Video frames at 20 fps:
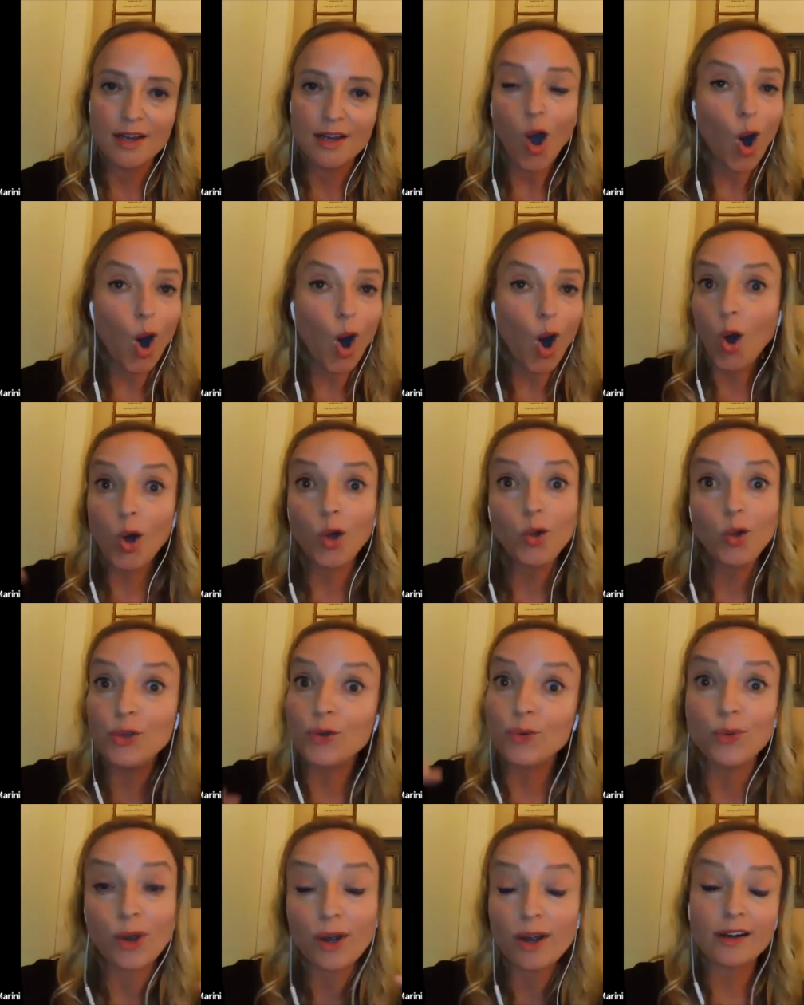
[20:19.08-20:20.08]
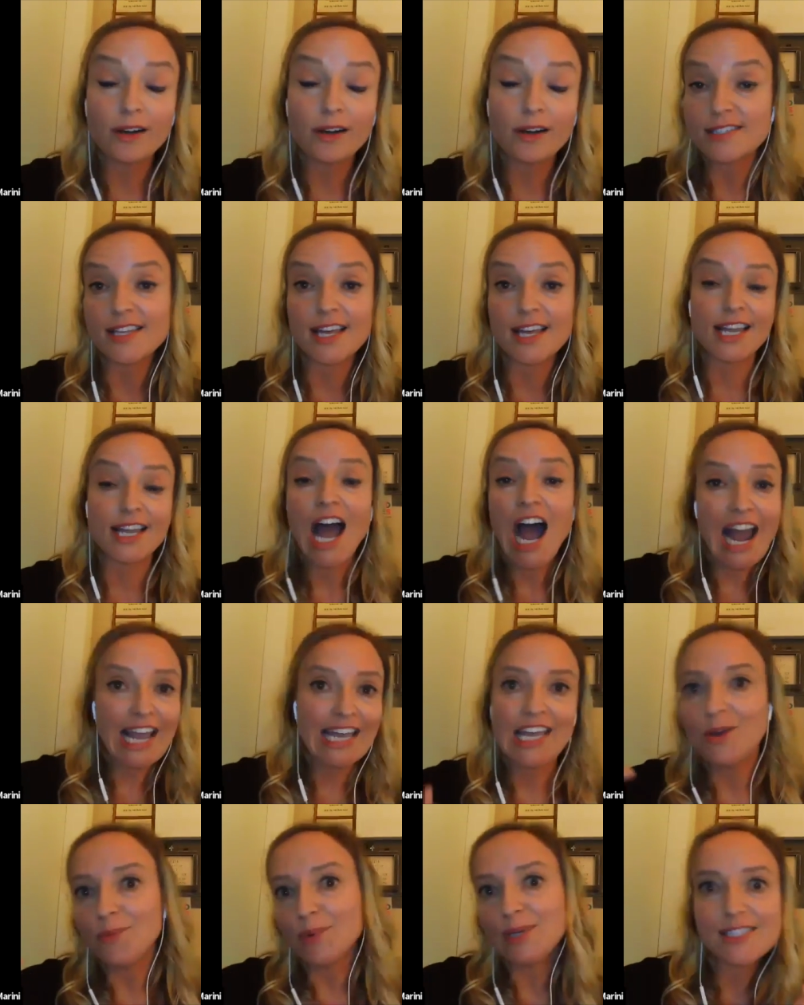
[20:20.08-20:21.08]
All you are is like, I
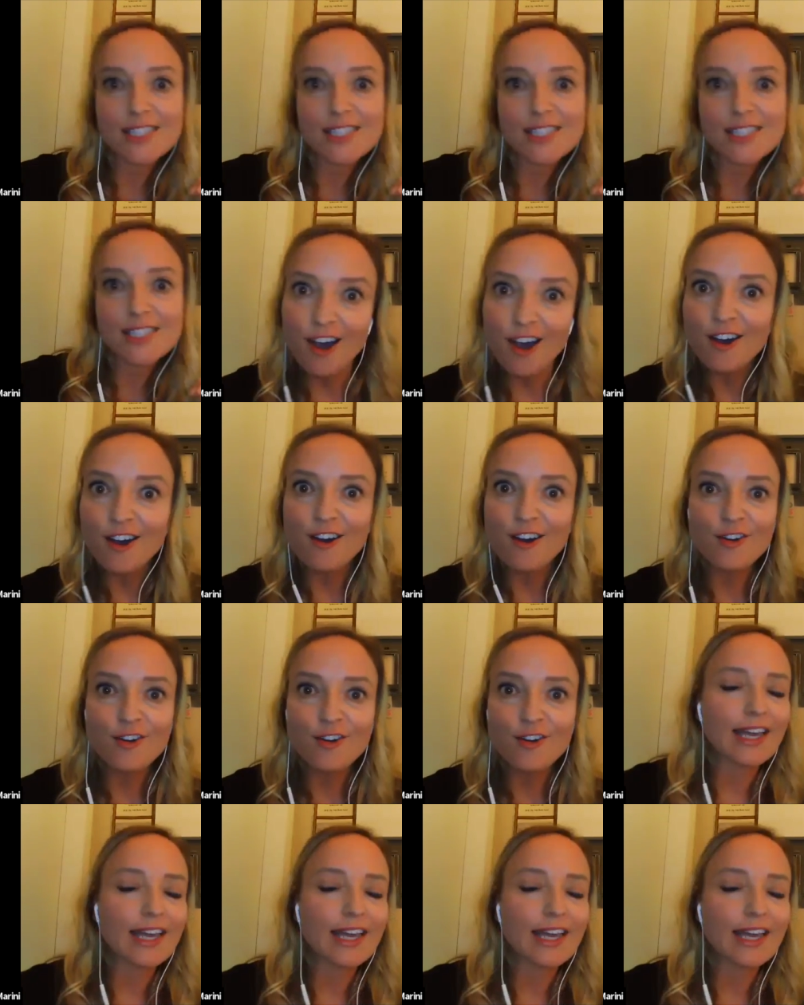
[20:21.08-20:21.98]
can't wait to go.